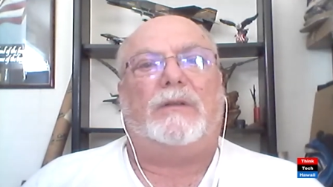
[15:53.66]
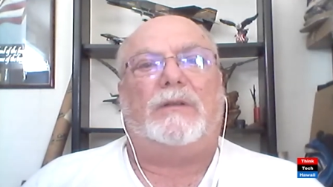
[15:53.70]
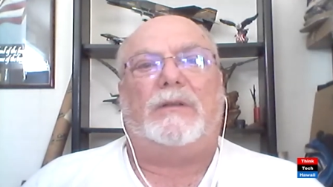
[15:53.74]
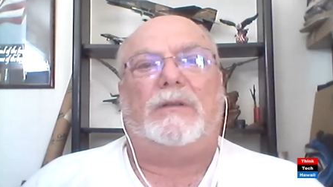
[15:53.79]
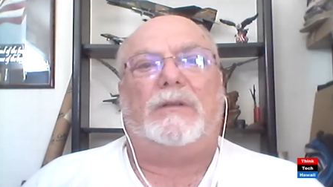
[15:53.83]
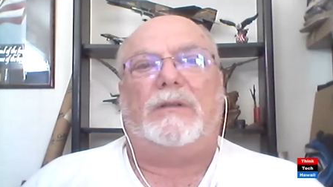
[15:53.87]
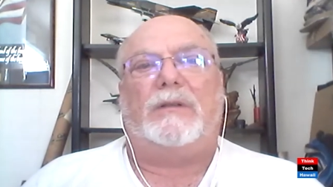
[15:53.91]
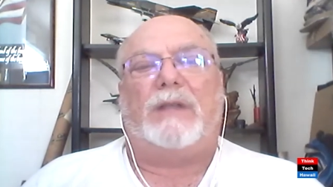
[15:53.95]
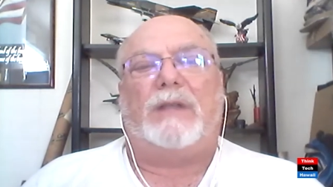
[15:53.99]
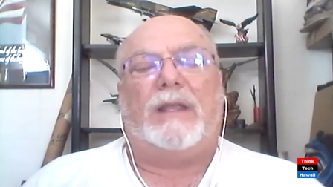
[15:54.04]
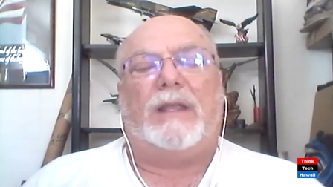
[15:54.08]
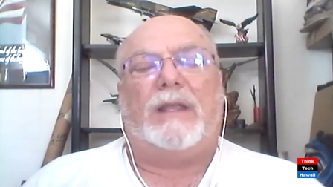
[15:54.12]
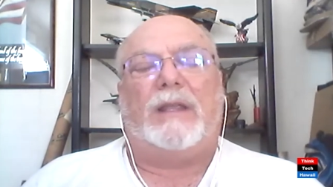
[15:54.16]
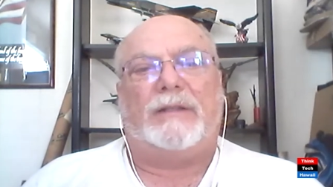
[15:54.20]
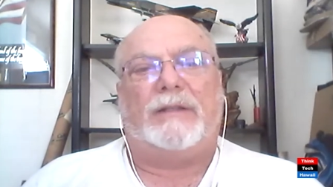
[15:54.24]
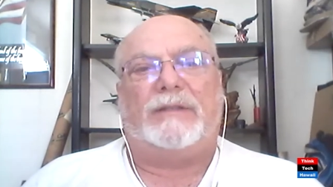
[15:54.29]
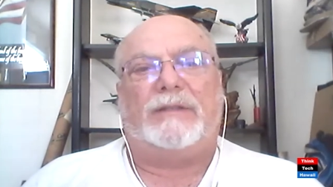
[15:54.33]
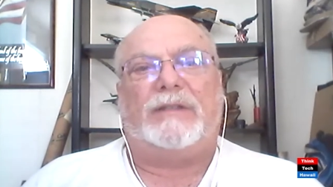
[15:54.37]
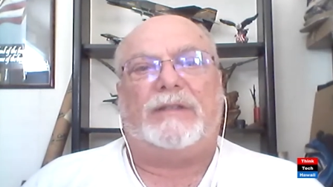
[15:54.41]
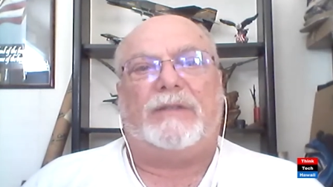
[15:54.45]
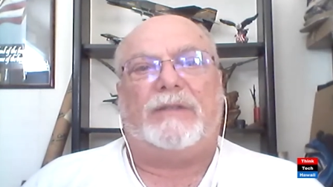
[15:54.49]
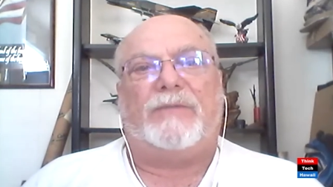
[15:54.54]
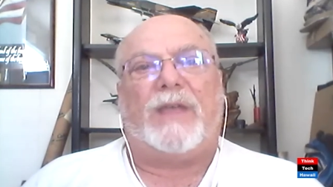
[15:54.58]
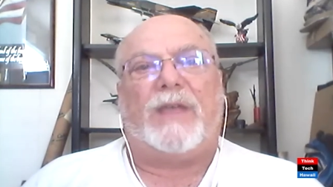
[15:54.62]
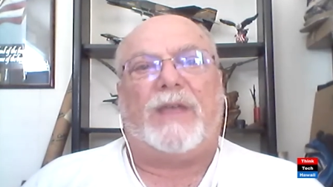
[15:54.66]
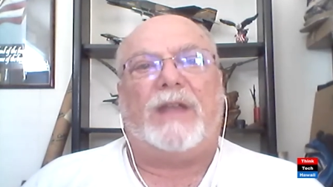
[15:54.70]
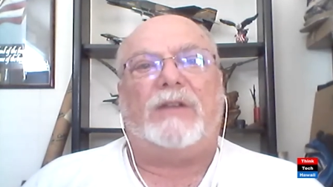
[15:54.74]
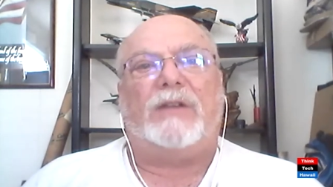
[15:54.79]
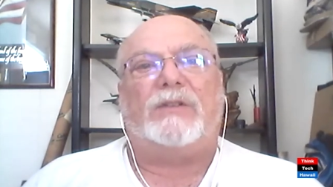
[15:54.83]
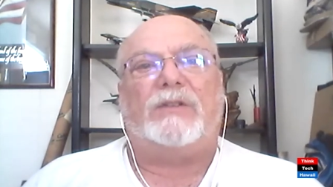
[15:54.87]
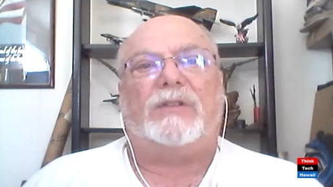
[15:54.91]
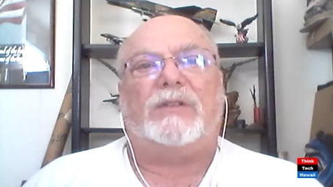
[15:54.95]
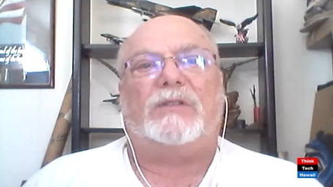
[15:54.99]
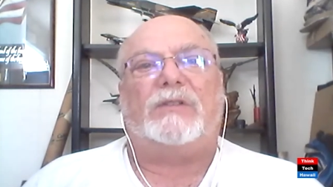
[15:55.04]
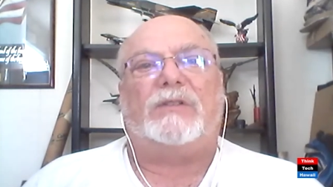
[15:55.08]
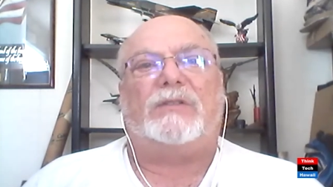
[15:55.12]
endless
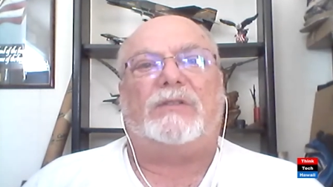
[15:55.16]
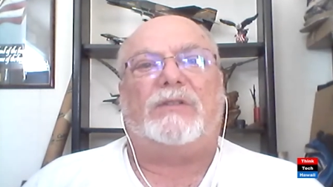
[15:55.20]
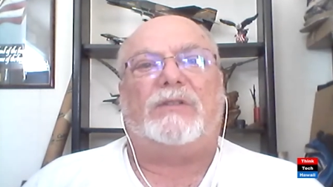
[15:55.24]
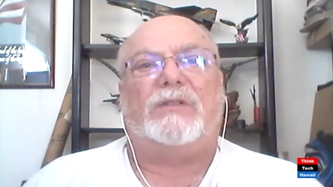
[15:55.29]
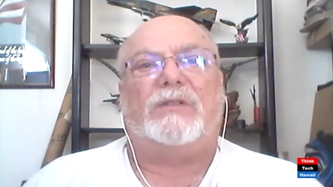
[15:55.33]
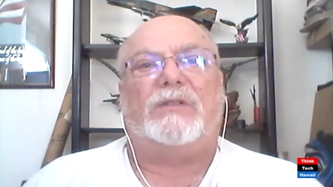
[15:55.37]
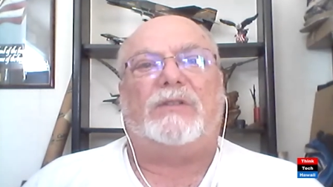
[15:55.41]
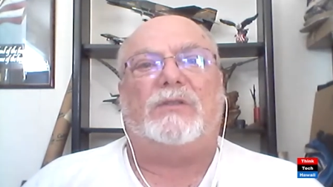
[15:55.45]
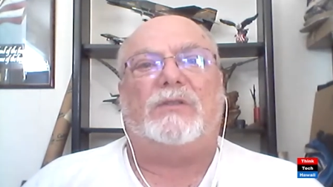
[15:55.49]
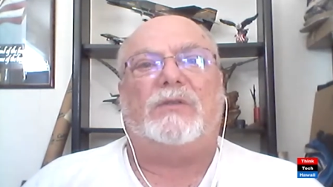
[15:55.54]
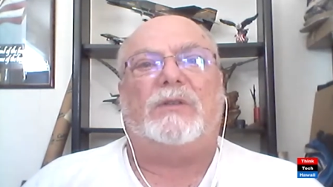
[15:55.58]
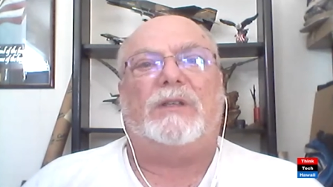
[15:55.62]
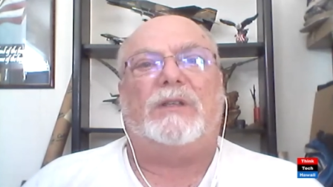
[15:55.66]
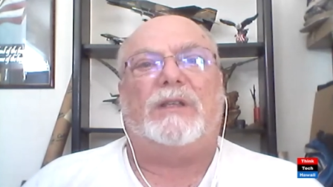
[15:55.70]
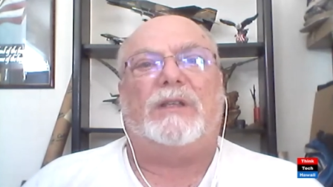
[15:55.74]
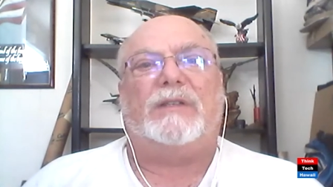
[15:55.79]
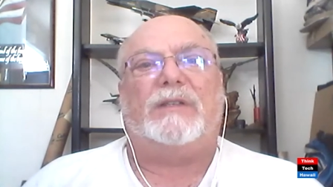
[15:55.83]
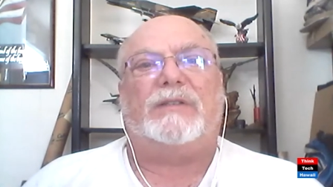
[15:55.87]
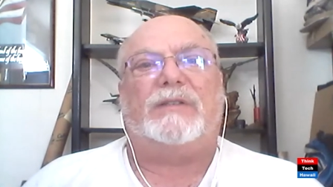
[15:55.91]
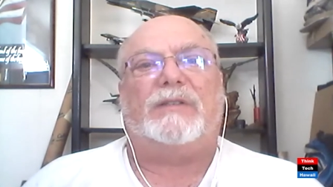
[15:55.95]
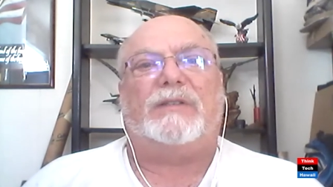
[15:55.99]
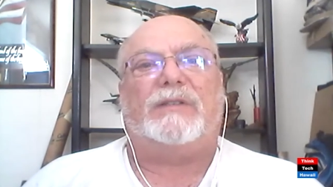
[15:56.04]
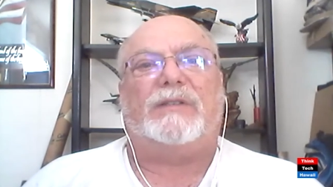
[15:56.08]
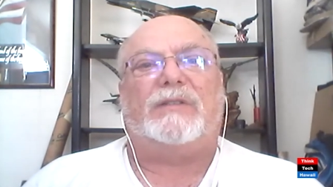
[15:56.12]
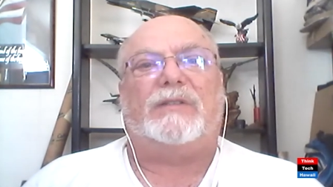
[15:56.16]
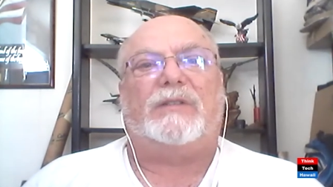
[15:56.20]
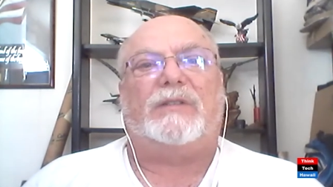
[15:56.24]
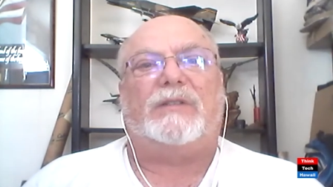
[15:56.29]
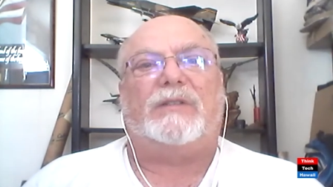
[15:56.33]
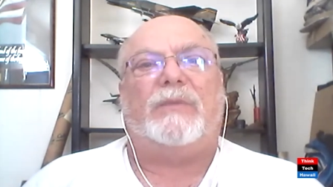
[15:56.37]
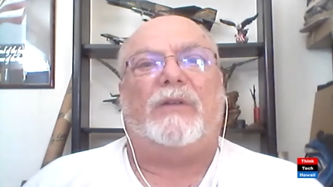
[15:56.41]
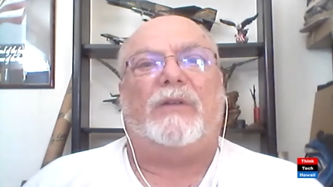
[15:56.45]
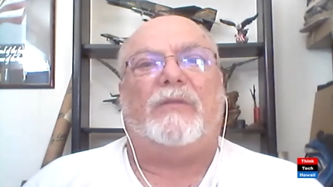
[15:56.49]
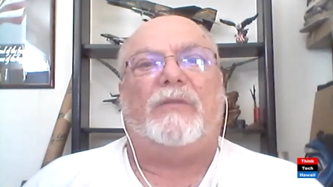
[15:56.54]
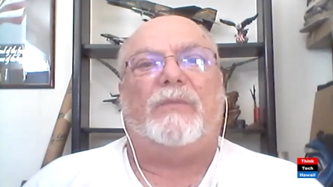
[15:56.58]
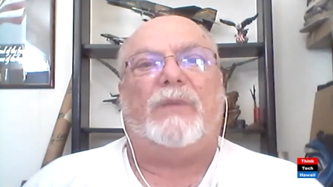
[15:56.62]
advantages to doing a system
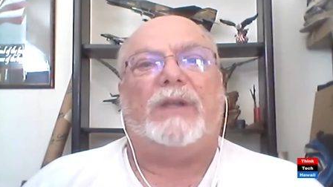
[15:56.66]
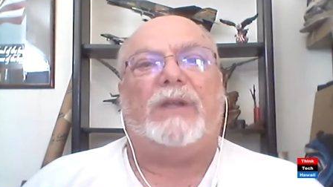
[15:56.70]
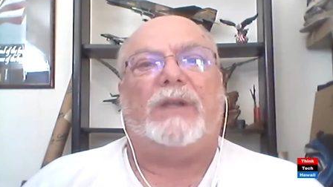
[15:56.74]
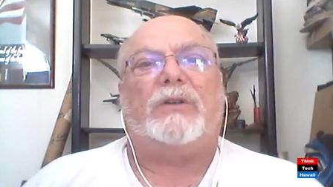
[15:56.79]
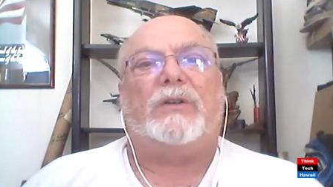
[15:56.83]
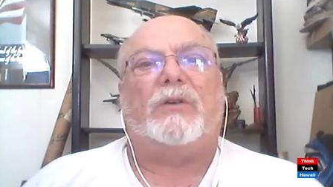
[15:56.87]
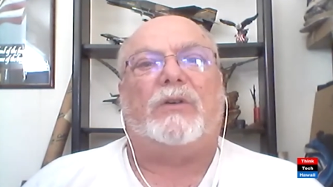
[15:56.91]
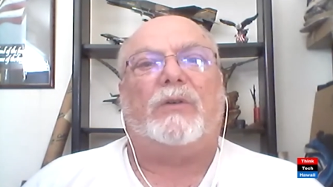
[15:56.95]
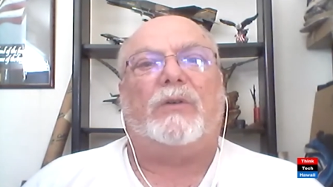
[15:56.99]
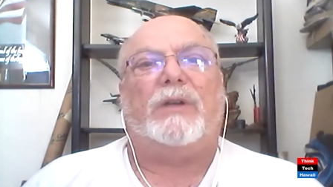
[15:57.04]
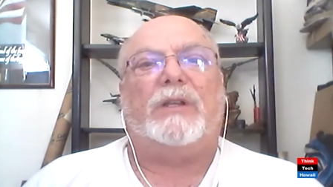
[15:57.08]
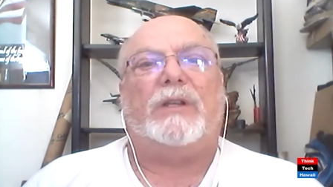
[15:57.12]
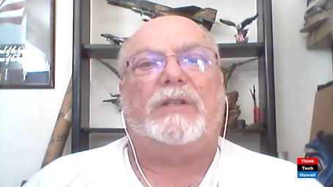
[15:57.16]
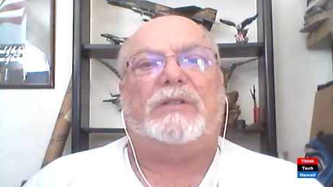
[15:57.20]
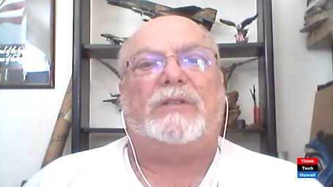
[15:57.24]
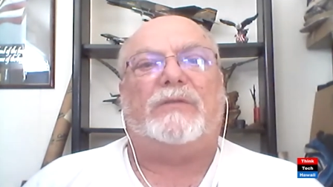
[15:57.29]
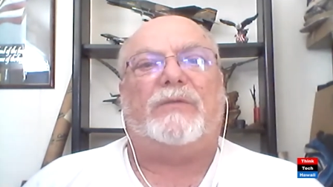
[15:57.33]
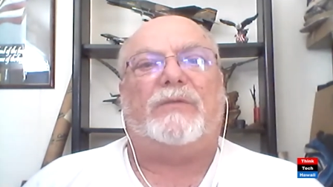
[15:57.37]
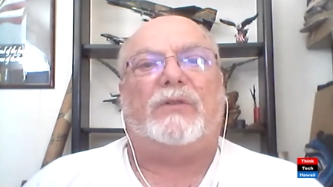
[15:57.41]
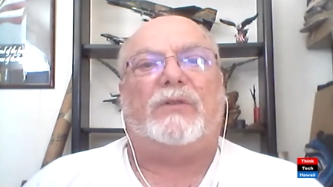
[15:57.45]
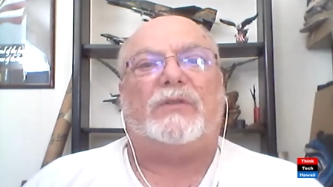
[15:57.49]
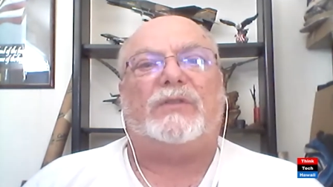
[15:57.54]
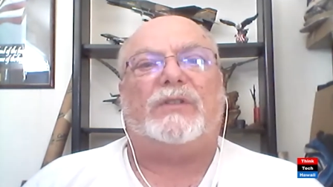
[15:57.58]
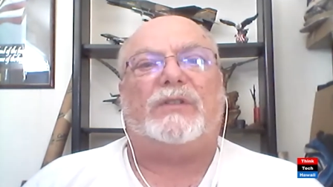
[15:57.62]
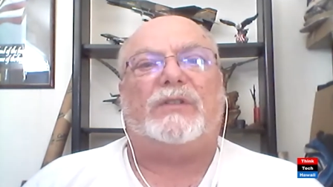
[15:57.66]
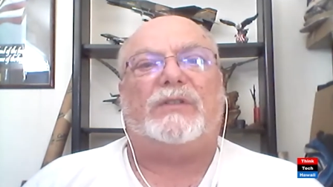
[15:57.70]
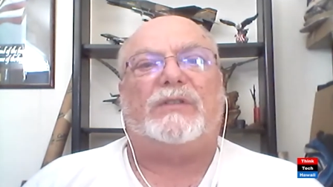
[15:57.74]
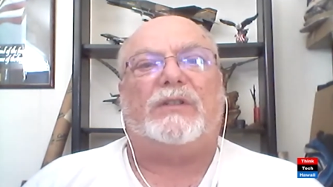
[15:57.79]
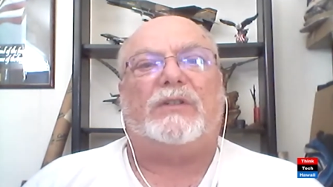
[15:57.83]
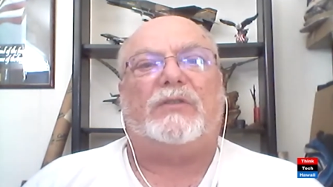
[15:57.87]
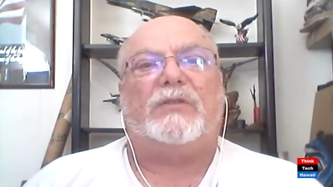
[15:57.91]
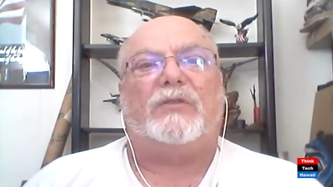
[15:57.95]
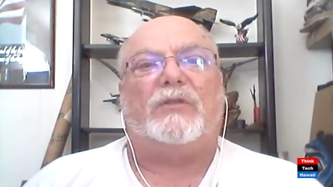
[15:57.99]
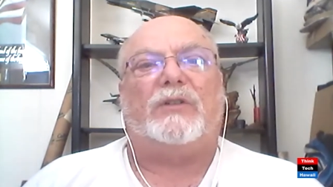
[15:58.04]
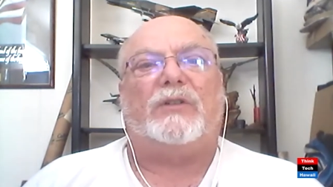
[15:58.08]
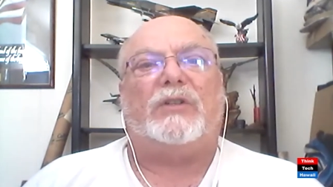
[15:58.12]
of microgrids versus the
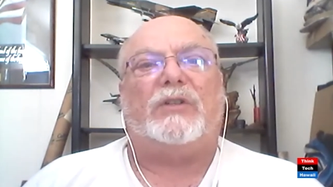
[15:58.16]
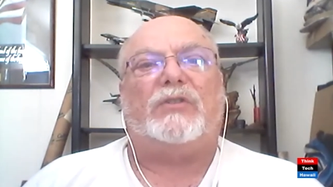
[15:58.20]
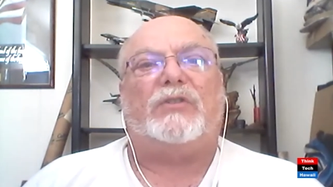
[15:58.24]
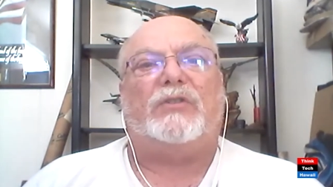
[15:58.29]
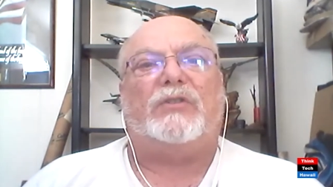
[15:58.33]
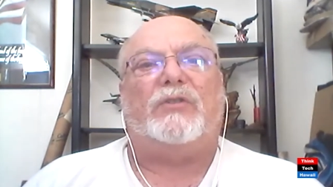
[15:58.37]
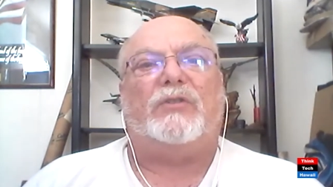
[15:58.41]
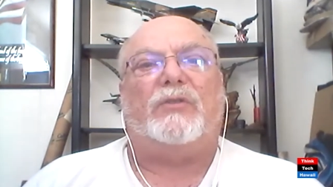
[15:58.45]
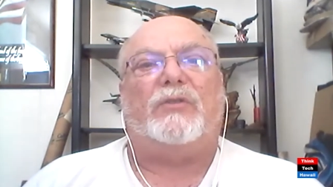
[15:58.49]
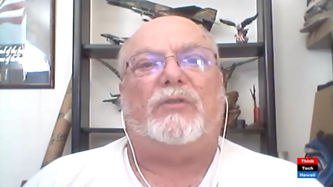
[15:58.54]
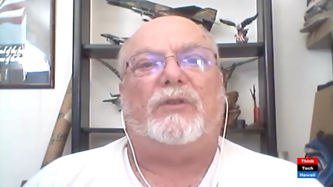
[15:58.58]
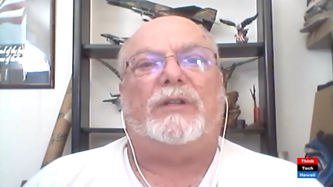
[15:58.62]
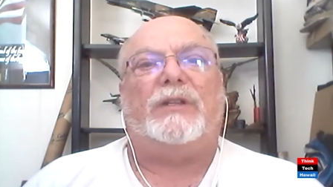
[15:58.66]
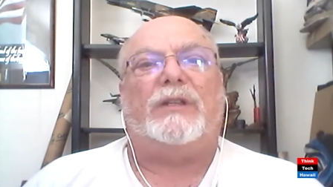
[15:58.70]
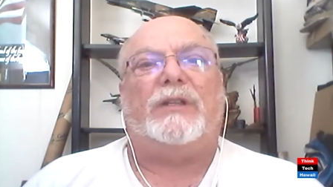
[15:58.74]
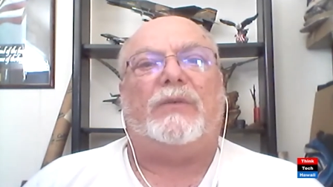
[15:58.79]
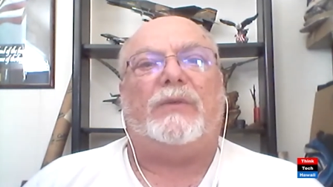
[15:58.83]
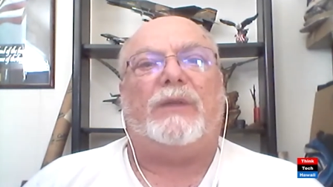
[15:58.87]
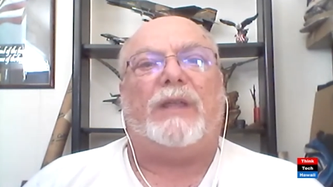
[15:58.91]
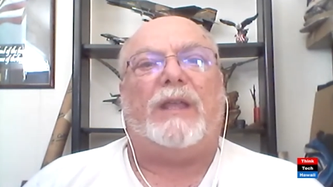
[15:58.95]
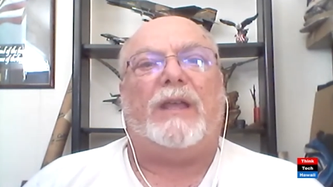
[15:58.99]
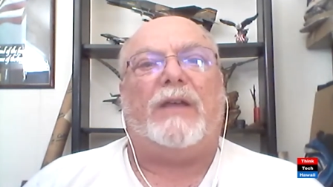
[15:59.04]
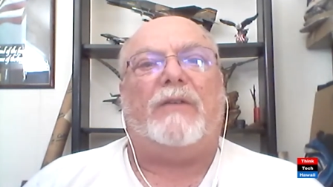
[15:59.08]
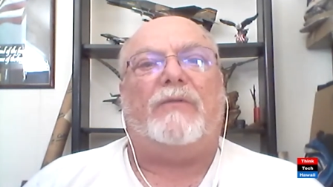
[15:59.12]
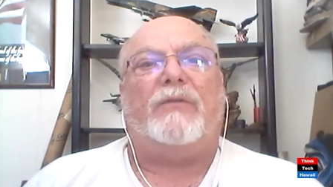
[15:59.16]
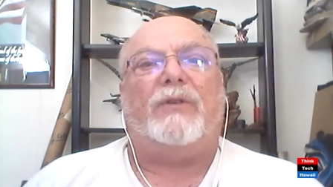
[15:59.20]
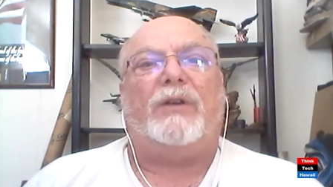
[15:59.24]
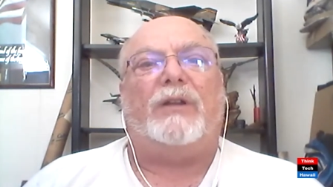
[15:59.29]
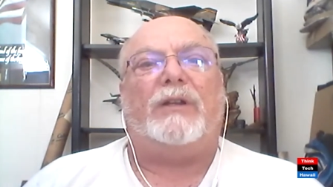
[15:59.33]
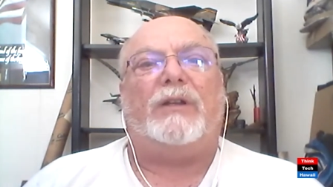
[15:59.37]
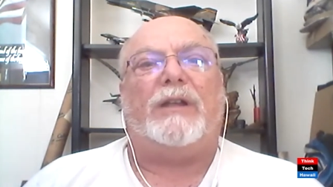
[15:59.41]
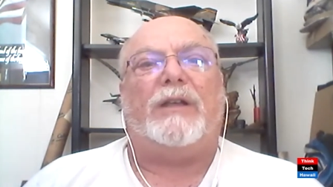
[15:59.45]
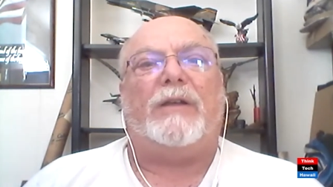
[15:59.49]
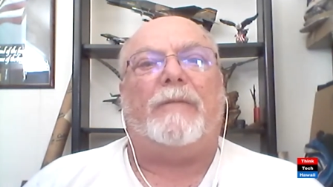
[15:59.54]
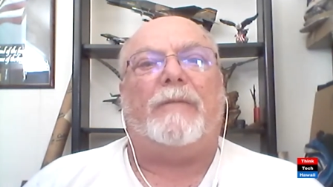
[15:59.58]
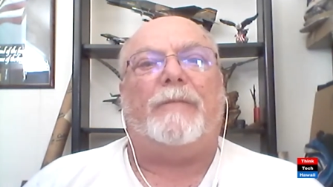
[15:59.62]
traditional grid that we have right
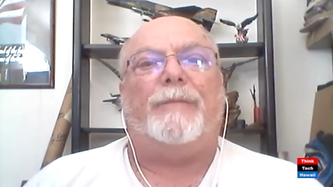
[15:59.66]
now.